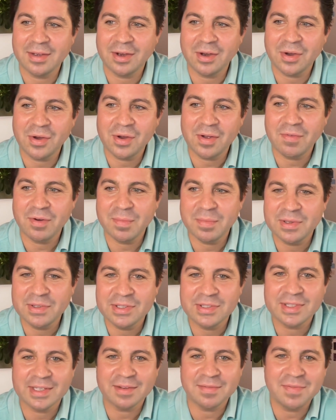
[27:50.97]
oh, every
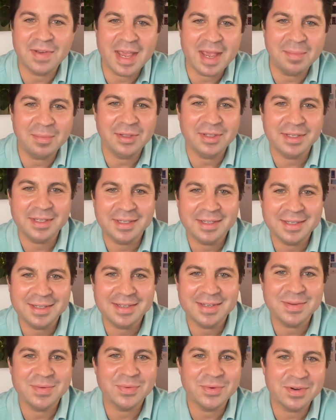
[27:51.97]
business like a family,
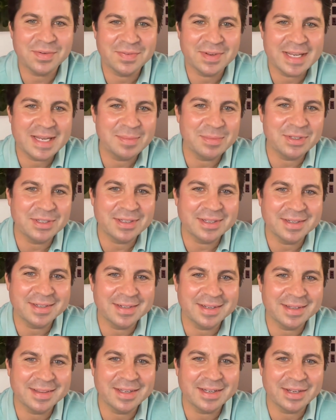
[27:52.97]
and we're a family,
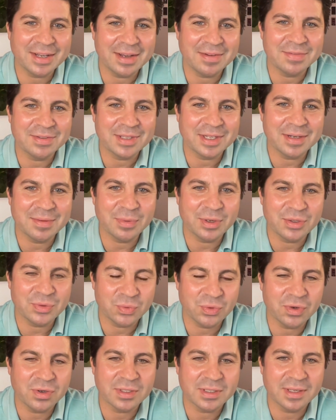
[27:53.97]
and I think I've said it much
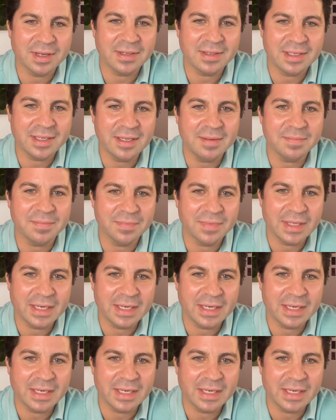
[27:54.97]
worse, a team.